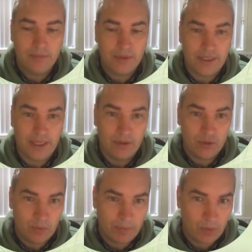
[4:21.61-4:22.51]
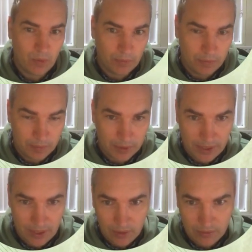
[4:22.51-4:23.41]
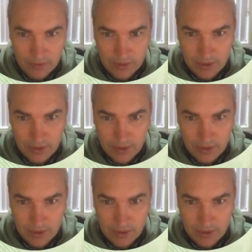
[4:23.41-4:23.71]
Potatoes would be 1 potato.